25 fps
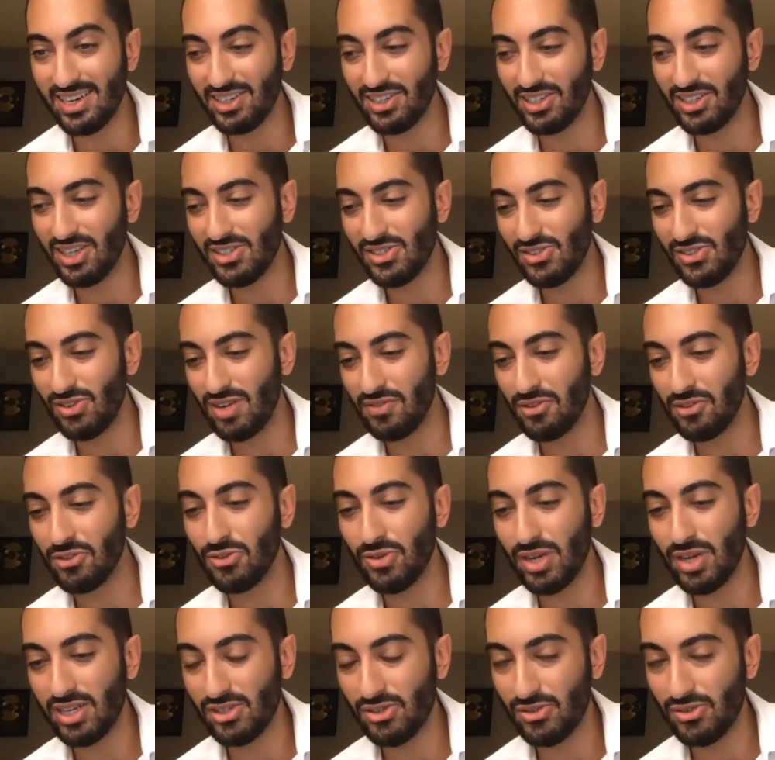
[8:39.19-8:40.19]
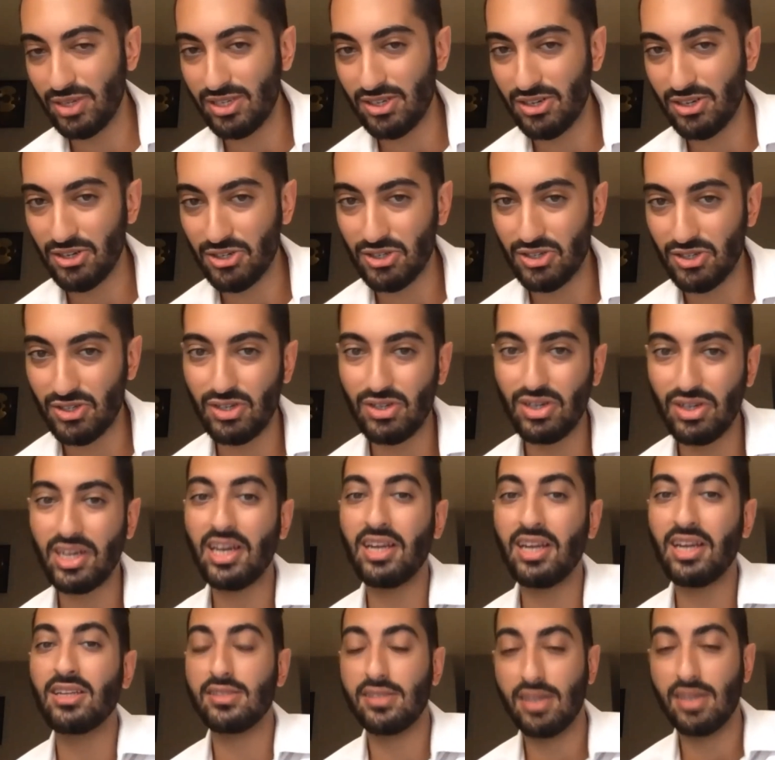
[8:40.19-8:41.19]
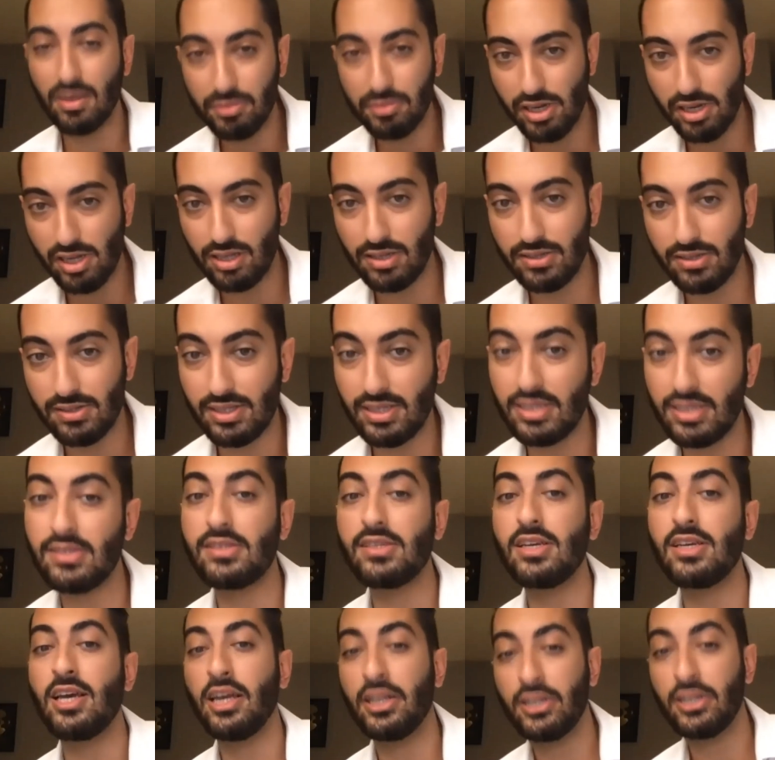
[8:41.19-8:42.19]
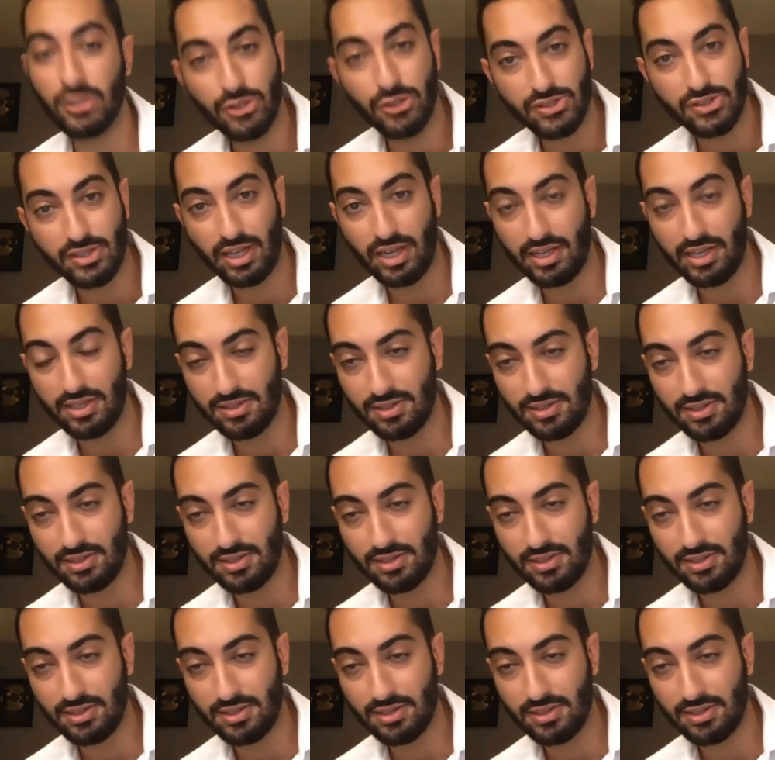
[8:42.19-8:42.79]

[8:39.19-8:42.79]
You guys don't have to do extra research. So again, set up your LLCs in your state.